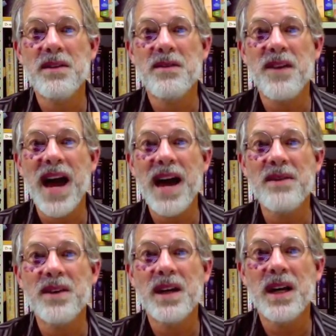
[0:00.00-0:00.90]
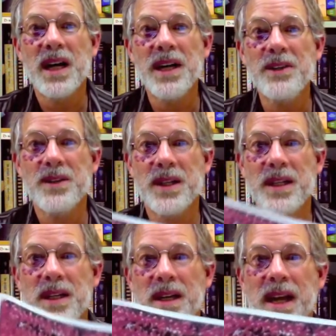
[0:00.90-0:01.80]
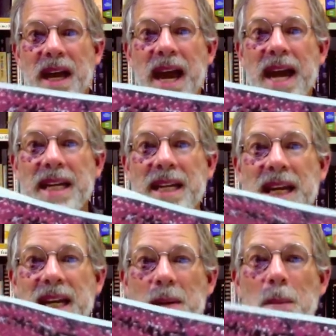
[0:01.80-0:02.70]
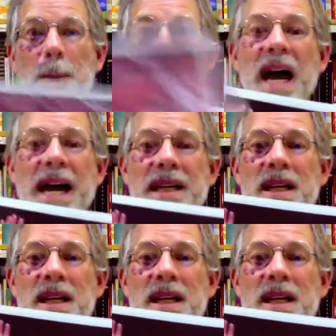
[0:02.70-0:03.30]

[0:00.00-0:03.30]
500 AD. But